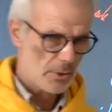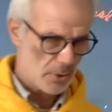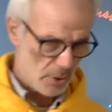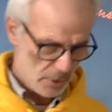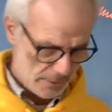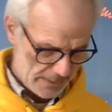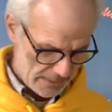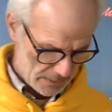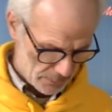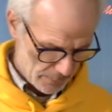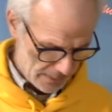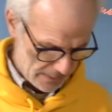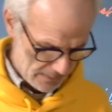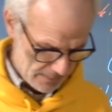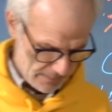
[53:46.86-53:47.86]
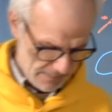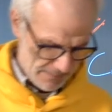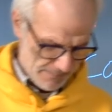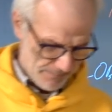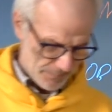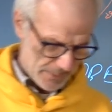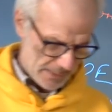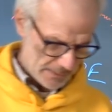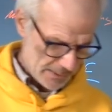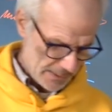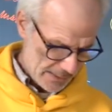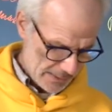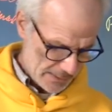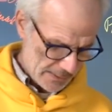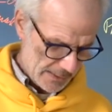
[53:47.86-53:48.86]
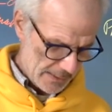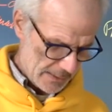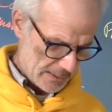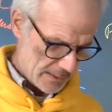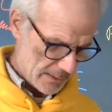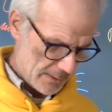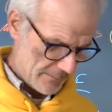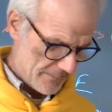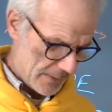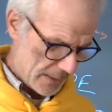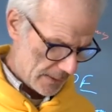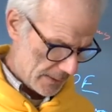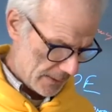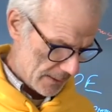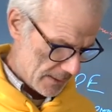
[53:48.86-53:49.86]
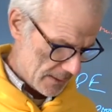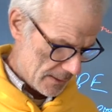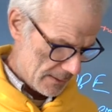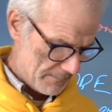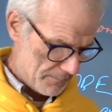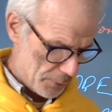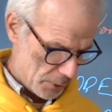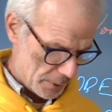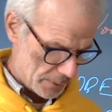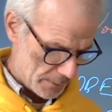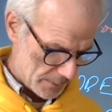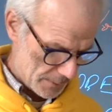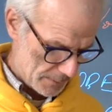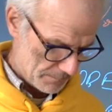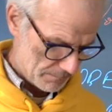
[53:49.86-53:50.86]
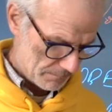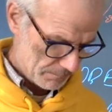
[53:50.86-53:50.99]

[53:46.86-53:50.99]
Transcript: law as well, and it is very important.